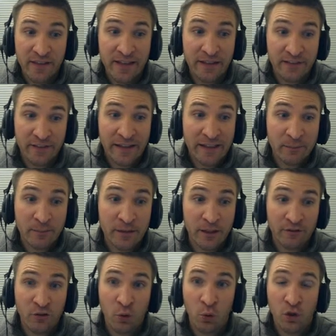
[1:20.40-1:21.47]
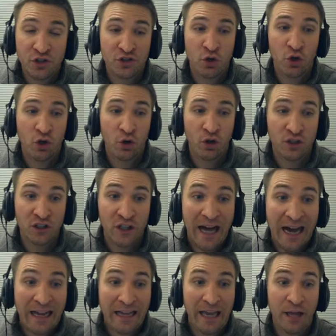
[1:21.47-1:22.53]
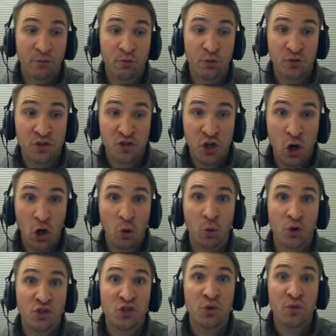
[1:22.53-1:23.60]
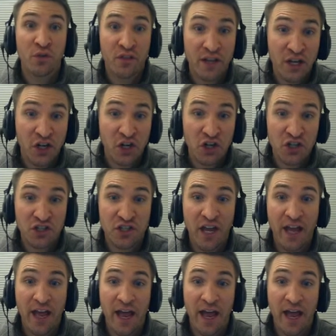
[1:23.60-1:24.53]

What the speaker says: The Enlightenment, of course, Locke and Rousseau were two thinkers,